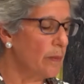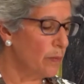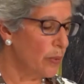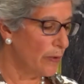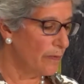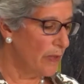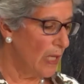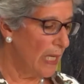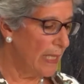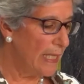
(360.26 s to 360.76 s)

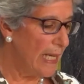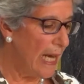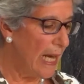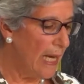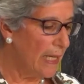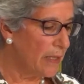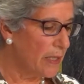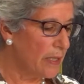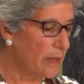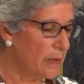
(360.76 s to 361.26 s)
provide
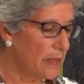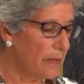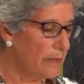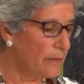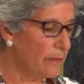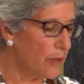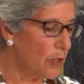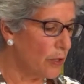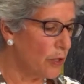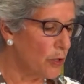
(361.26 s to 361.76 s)
excellent
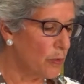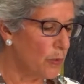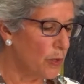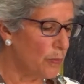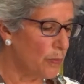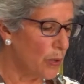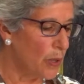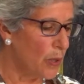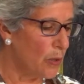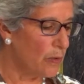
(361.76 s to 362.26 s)
virtual
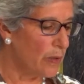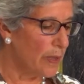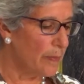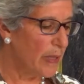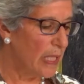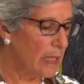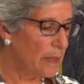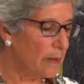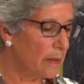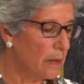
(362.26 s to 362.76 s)

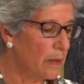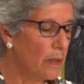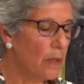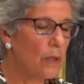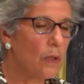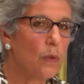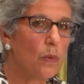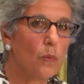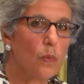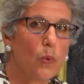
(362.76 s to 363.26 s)
programming,
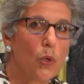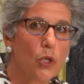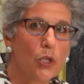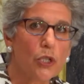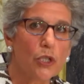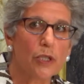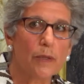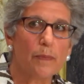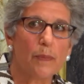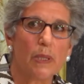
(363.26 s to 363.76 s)

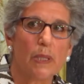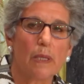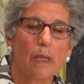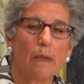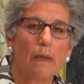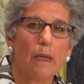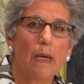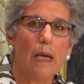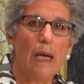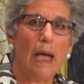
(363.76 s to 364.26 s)
worship,
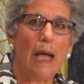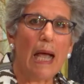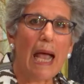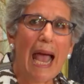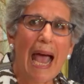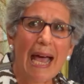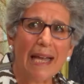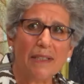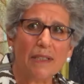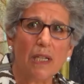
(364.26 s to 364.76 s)

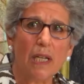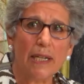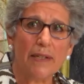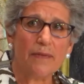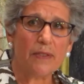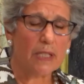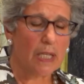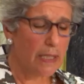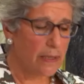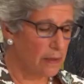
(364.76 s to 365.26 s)
and life
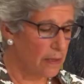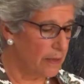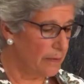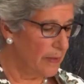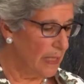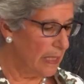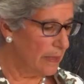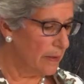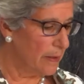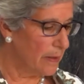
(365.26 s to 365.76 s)
cycle
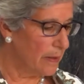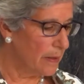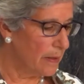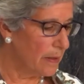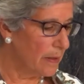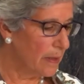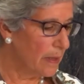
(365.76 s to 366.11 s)
events.